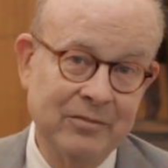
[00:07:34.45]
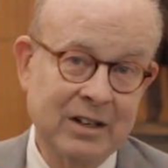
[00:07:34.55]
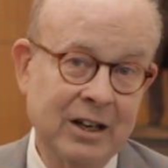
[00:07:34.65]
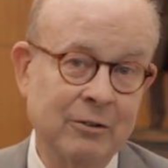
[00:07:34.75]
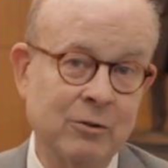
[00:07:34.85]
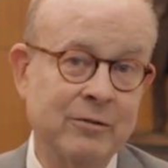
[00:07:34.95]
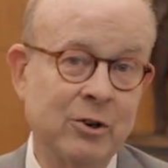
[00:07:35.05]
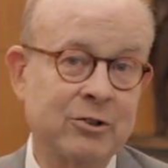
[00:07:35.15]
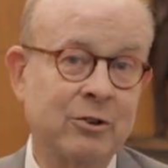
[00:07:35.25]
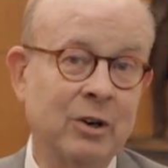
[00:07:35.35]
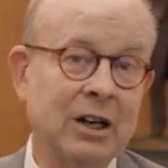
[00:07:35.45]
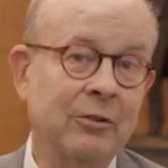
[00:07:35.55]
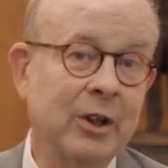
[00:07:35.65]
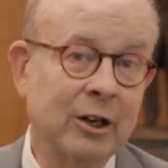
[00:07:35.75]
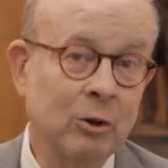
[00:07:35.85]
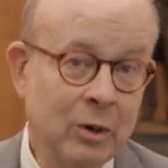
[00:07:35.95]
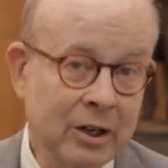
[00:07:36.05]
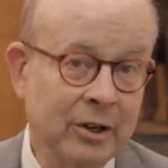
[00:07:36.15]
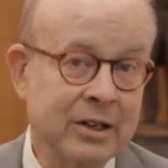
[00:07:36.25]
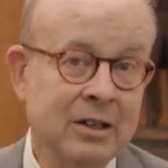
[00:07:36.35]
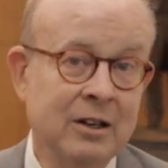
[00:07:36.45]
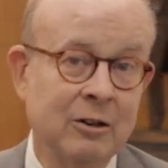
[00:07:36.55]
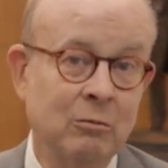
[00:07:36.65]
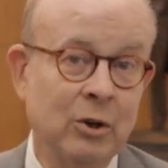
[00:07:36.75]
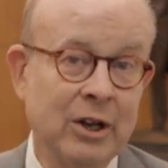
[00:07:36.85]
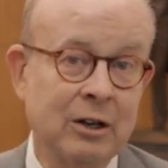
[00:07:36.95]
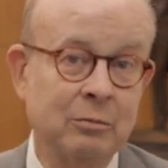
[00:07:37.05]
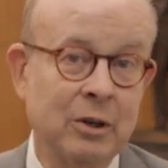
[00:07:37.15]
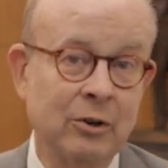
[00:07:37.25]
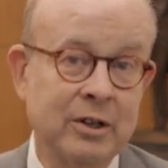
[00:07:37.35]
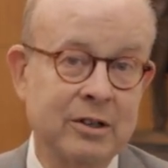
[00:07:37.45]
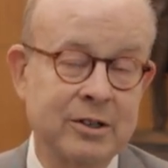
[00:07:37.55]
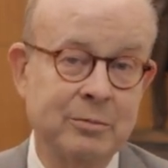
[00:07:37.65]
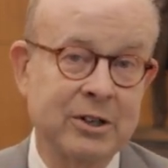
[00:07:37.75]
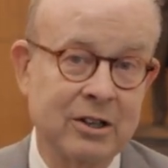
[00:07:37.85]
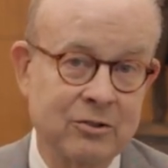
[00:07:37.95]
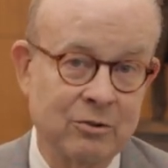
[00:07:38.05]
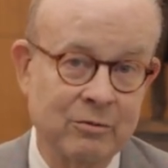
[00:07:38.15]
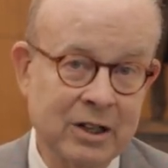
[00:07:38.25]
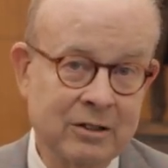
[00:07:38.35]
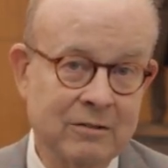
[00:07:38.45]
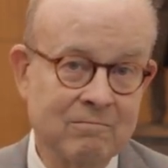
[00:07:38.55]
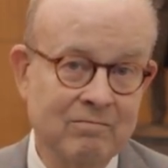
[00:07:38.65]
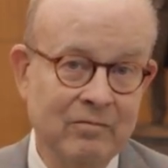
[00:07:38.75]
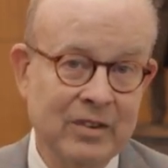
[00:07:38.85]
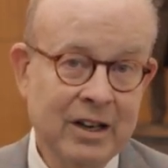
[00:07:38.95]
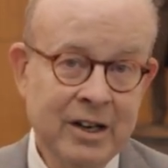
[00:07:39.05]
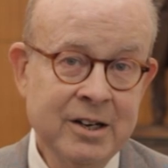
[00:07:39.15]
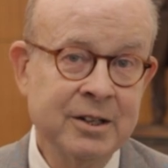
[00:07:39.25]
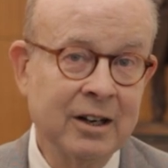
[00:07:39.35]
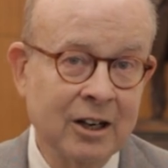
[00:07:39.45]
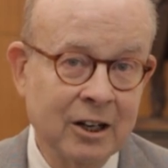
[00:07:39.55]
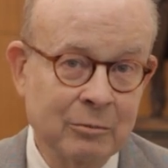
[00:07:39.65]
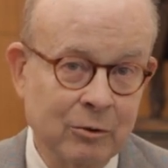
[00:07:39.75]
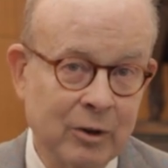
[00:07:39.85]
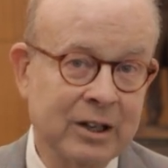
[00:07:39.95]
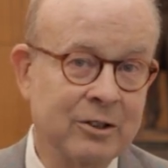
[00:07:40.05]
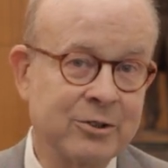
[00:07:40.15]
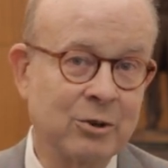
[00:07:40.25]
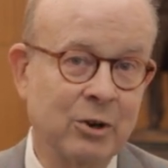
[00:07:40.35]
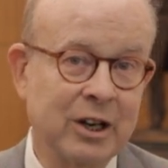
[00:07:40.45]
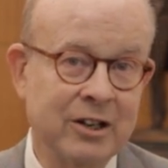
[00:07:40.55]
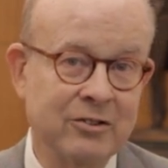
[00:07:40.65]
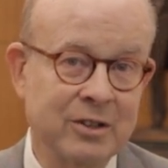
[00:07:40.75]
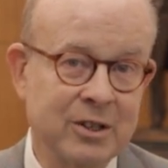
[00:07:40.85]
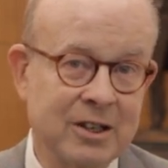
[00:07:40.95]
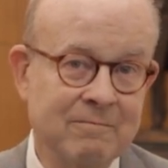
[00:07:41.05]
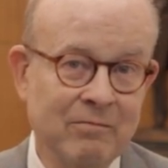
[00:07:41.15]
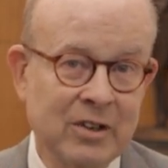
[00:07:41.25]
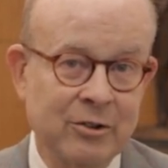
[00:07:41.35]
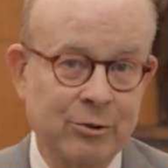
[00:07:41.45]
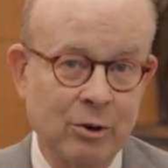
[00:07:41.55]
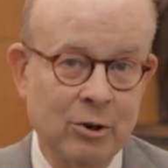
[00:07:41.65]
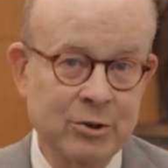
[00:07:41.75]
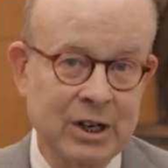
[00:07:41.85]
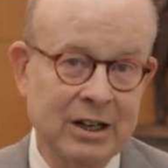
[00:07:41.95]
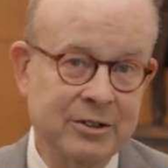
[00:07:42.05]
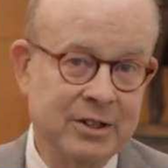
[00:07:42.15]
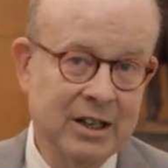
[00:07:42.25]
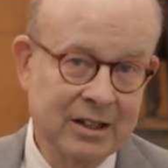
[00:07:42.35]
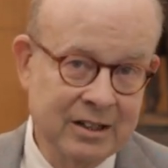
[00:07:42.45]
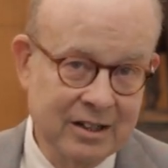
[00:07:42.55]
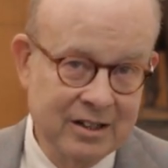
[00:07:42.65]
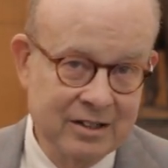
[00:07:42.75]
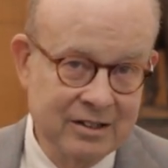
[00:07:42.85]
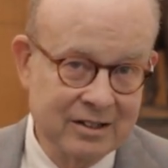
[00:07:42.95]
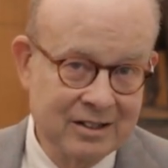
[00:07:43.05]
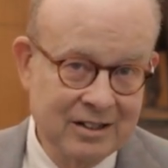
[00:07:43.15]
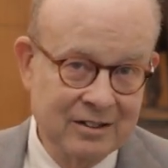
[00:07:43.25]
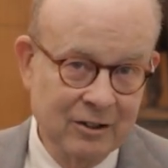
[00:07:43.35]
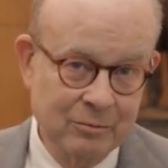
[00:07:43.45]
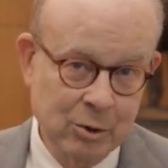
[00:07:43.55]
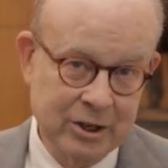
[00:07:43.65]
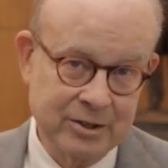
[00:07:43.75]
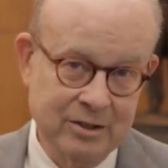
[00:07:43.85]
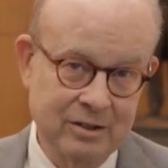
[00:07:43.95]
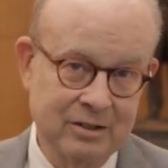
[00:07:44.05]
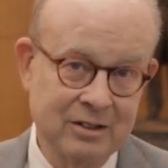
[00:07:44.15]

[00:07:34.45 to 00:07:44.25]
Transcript: can't reverse ground that quickly without building a substantial record. Anytime a regulatory agency throws out decades of precedent